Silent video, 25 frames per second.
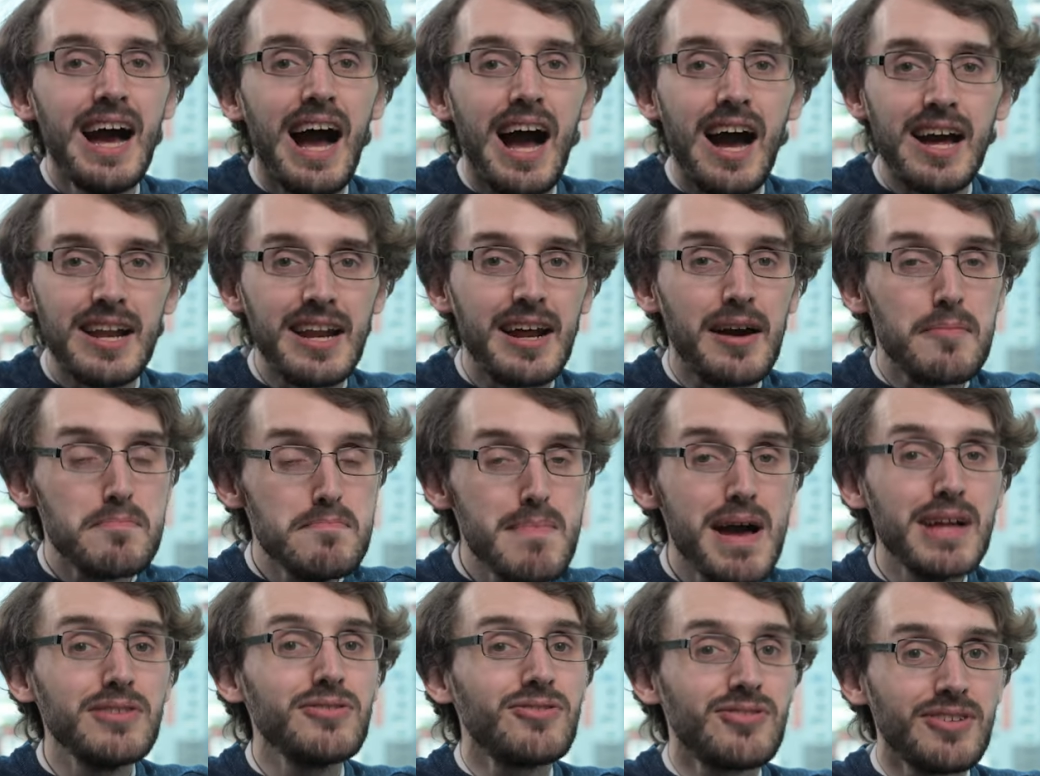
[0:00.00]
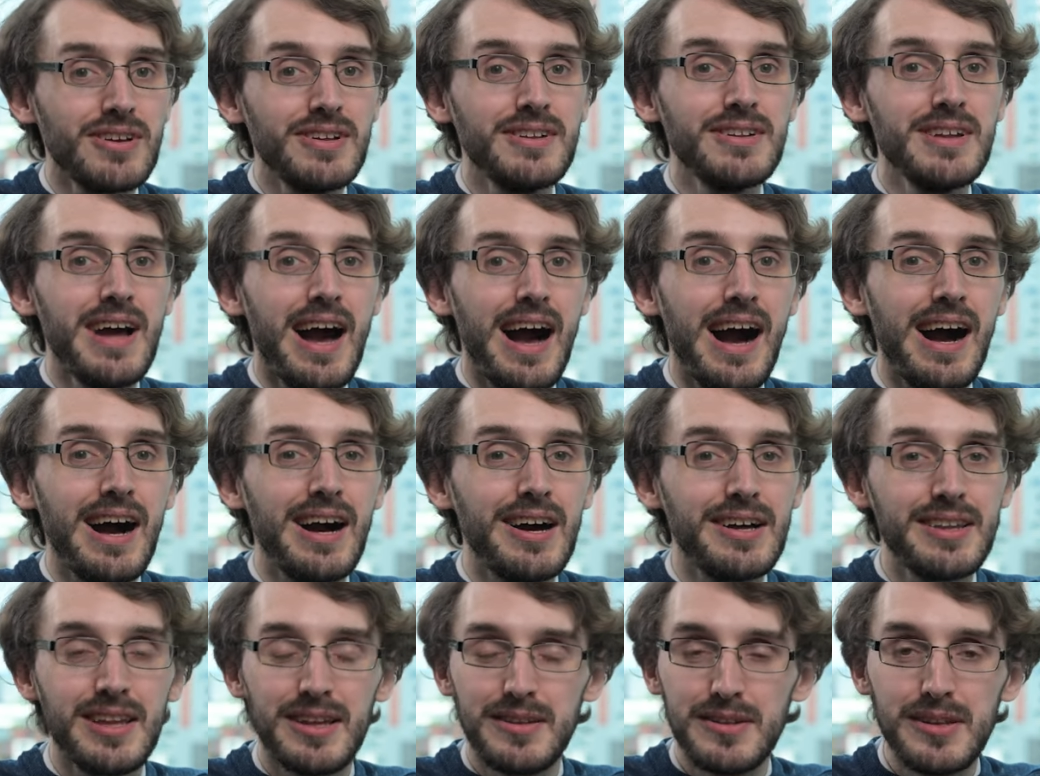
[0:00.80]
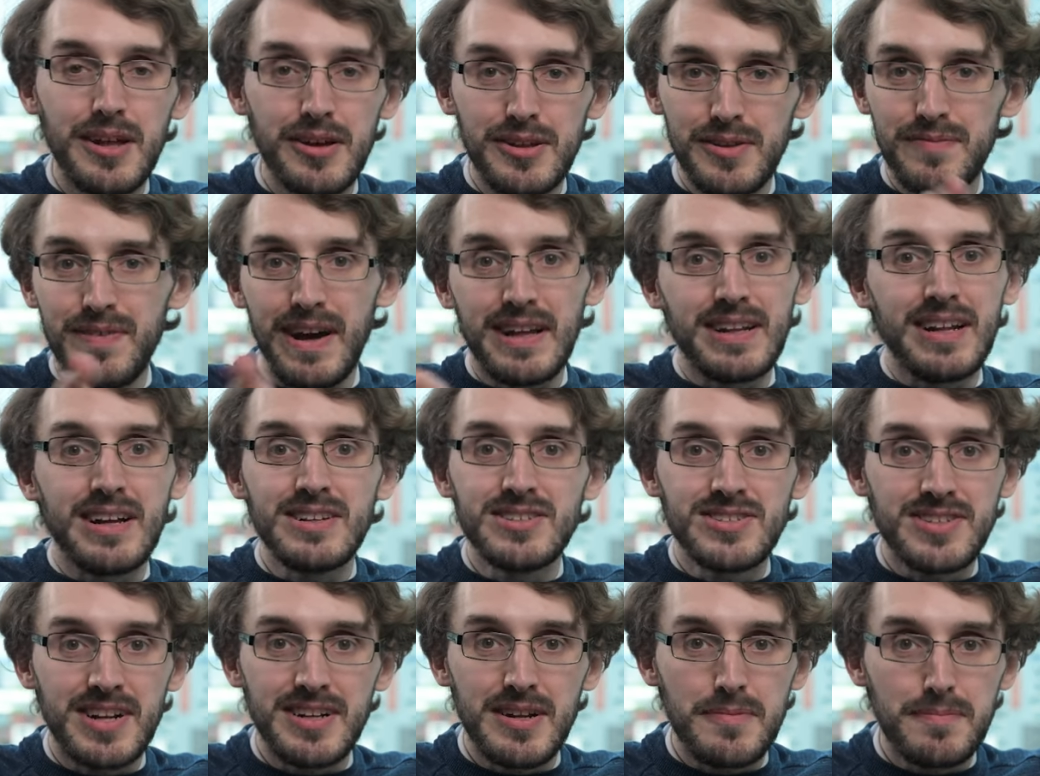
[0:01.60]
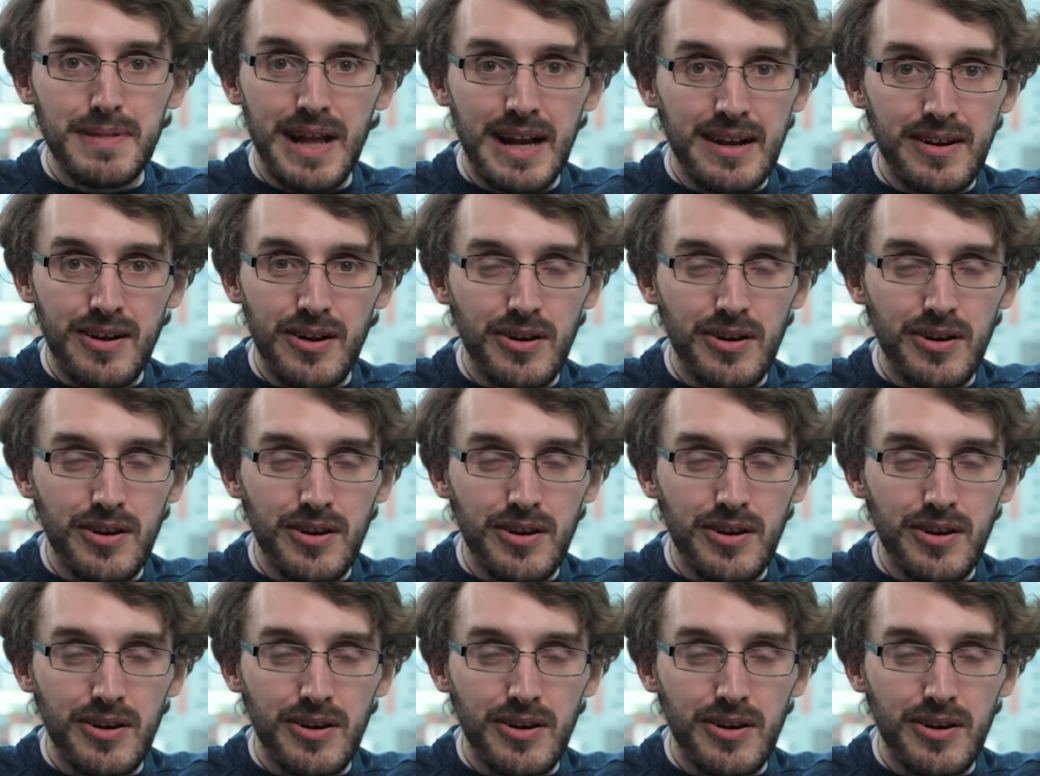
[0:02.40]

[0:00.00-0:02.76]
And I mentioned, you know, the fact that I studied black